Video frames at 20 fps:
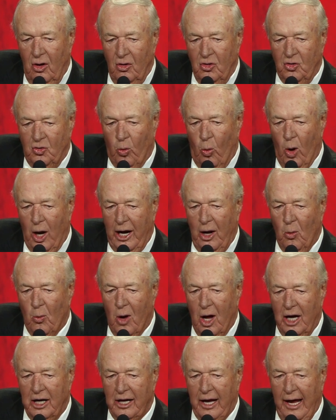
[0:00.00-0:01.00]

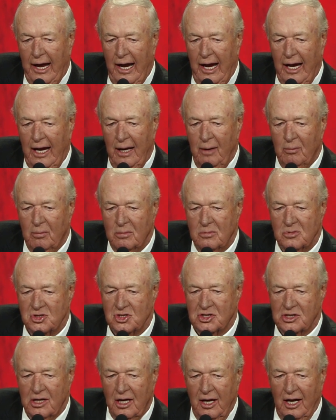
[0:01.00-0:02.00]
21
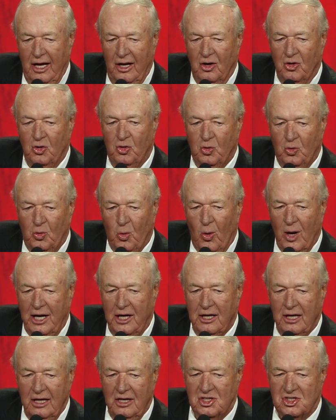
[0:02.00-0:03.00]
games in
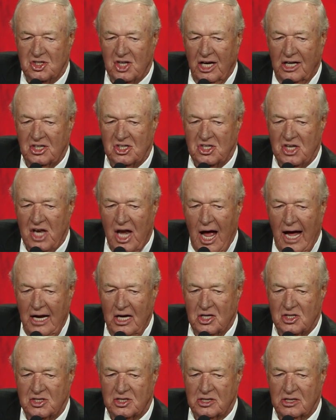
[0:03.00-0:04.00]
26
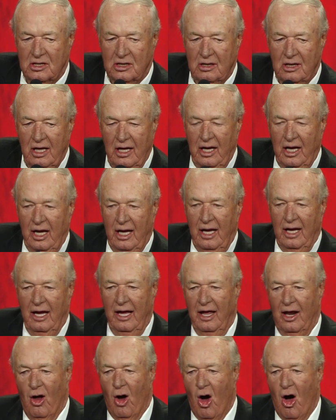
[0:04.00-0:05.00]
nights
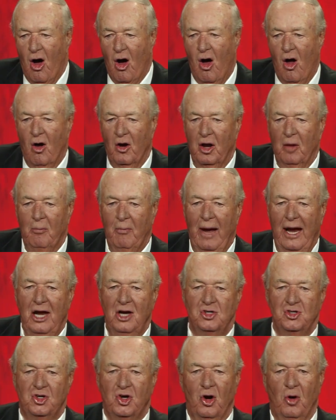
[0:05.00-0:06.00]
in all the
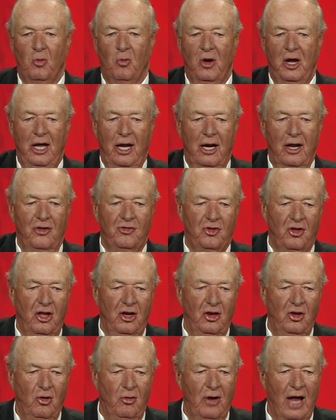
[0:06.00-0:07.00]
major arenas in
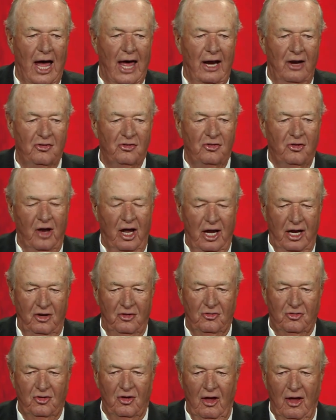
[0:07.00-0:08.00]
the United States.